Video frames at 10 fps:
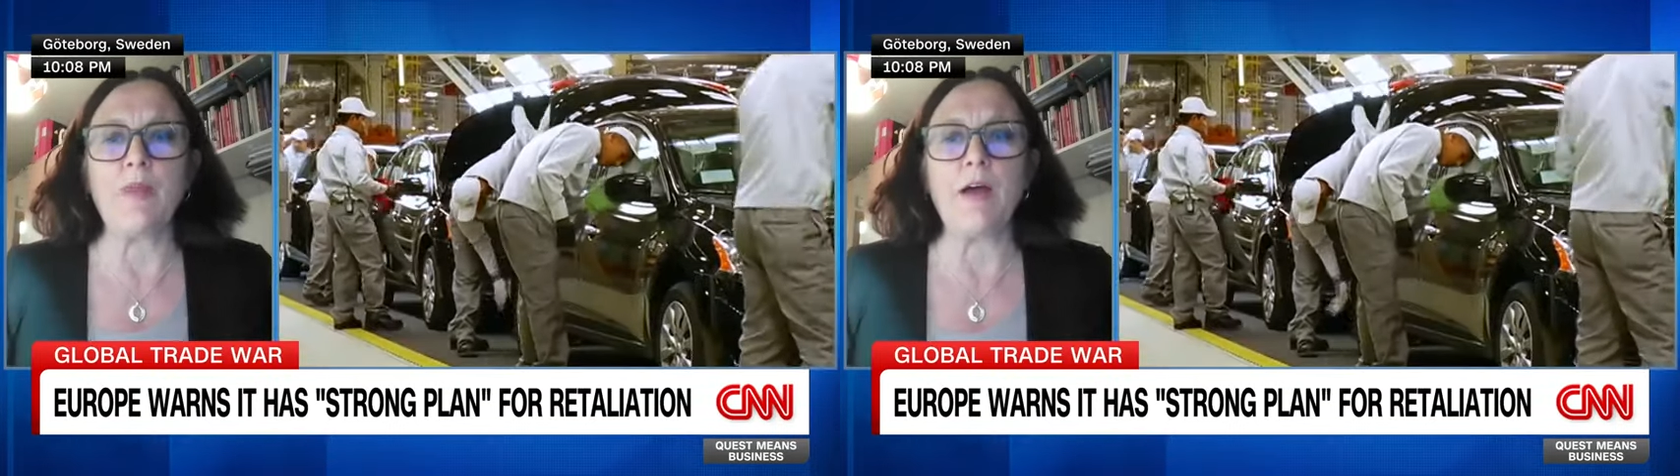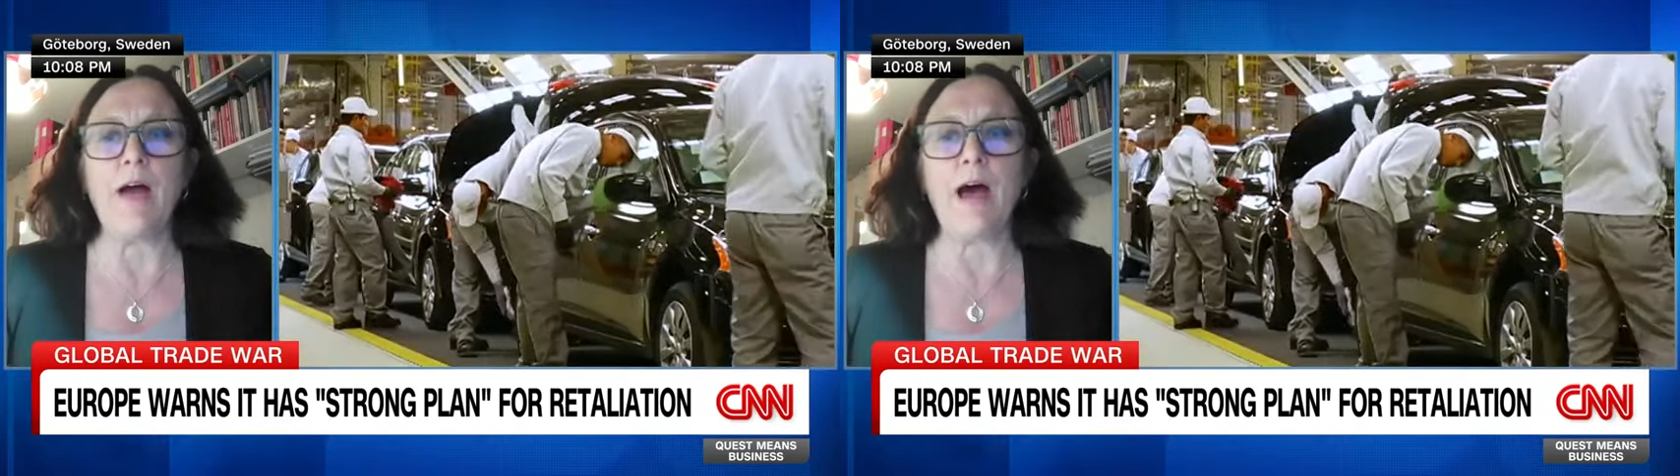
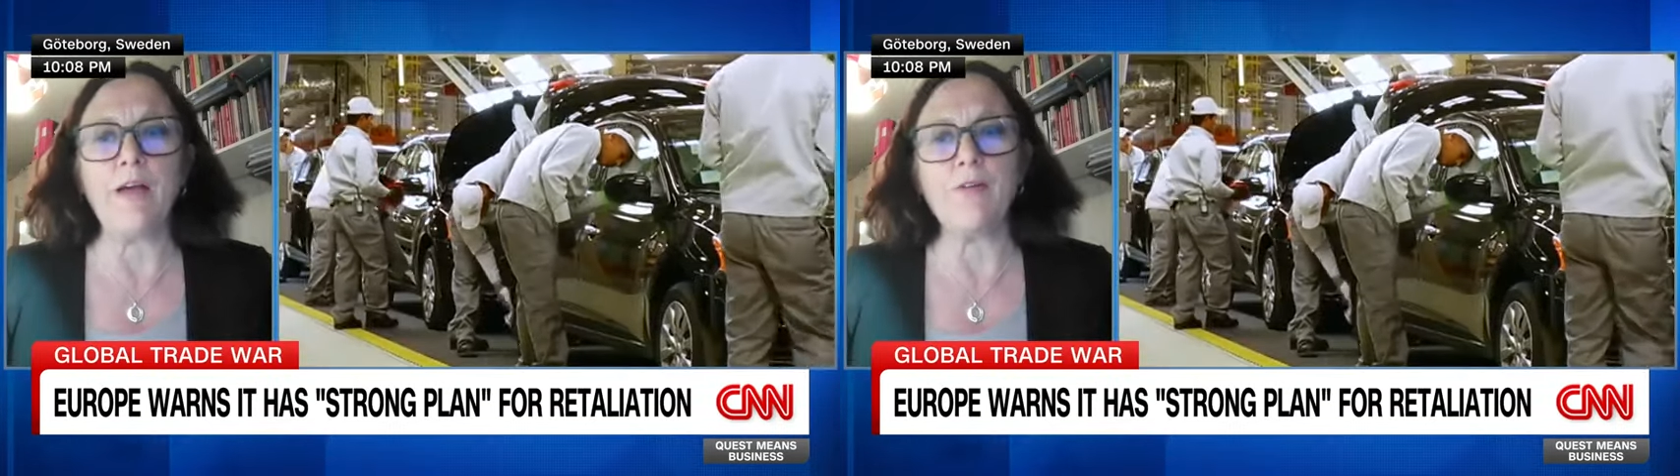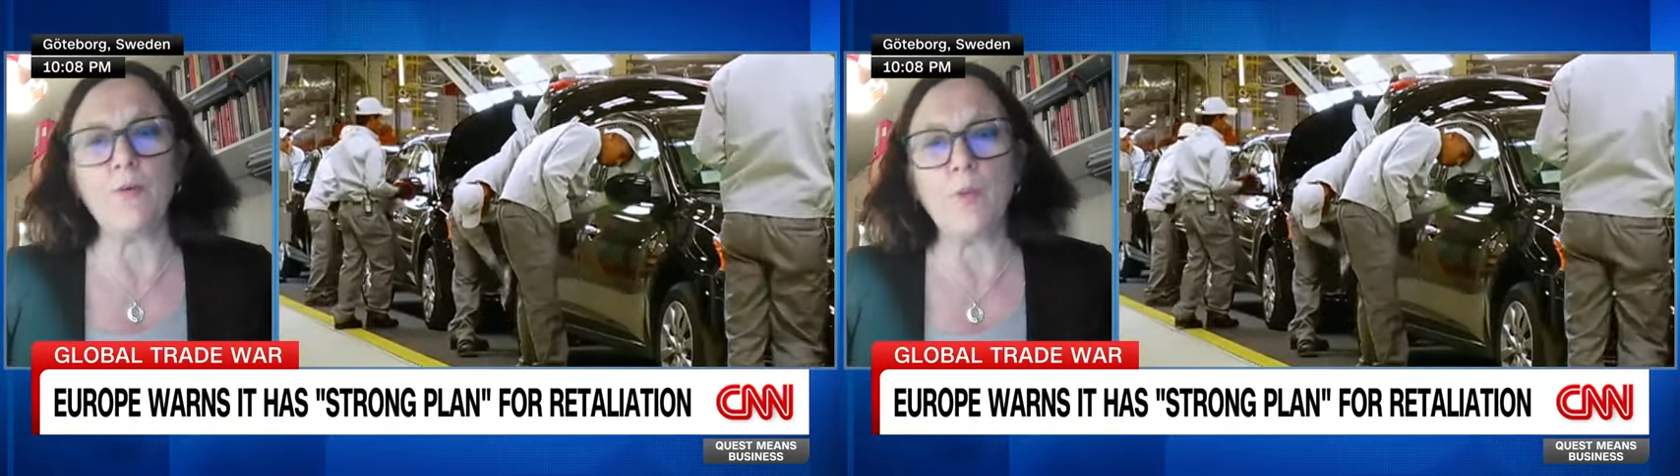are
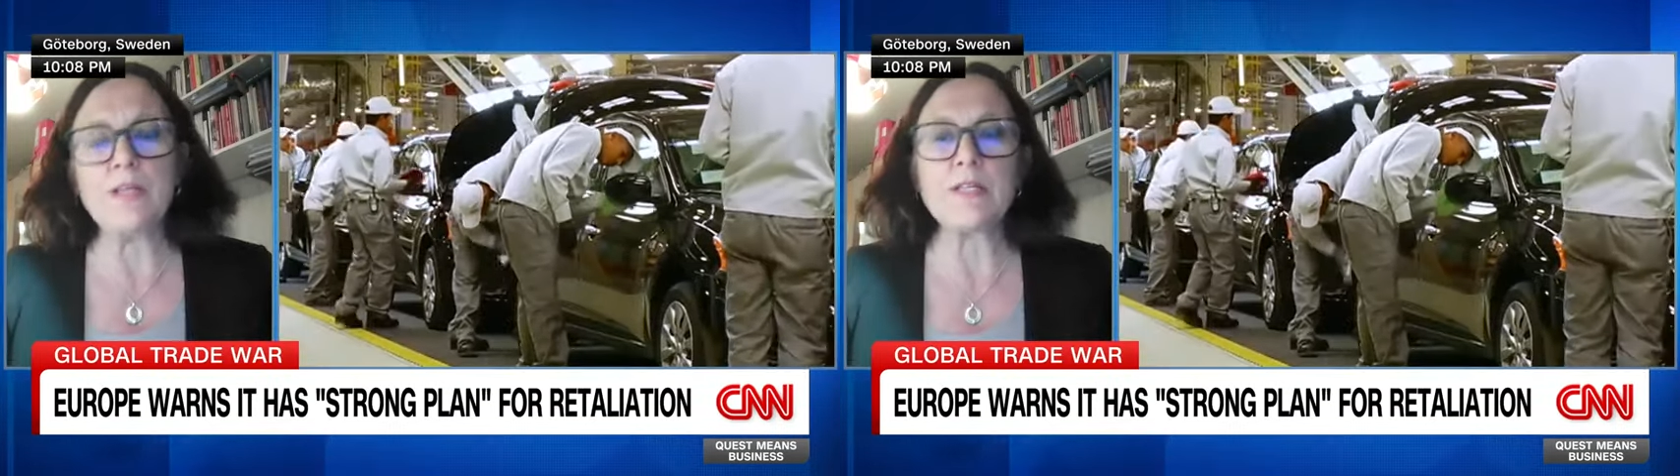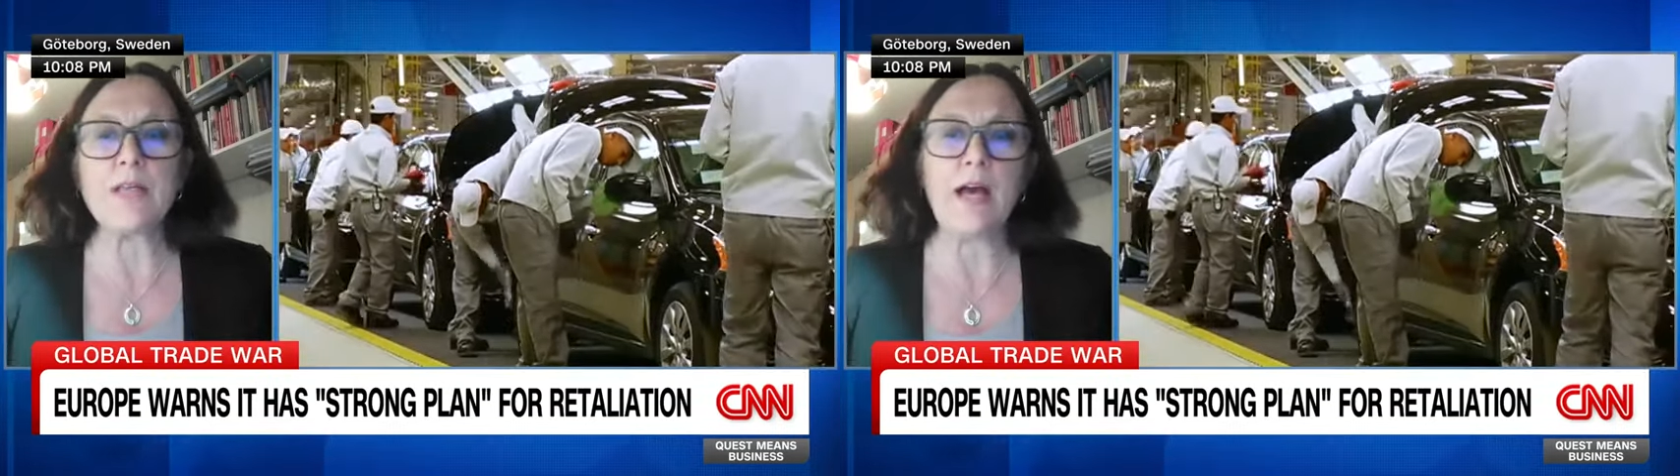higher on one
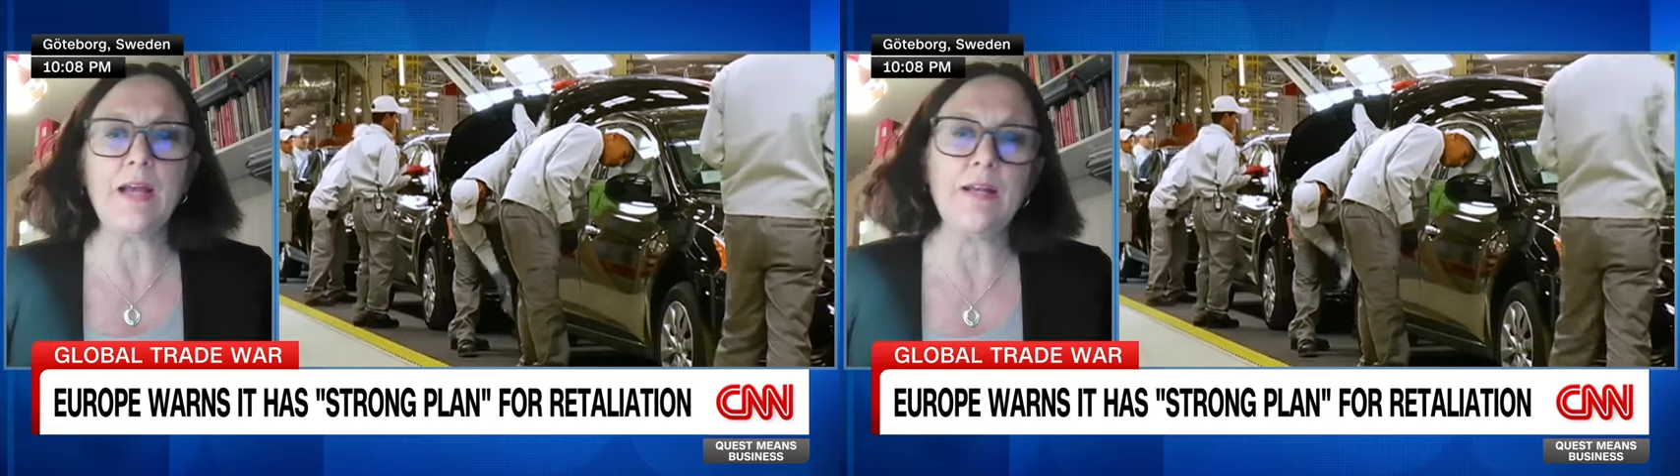side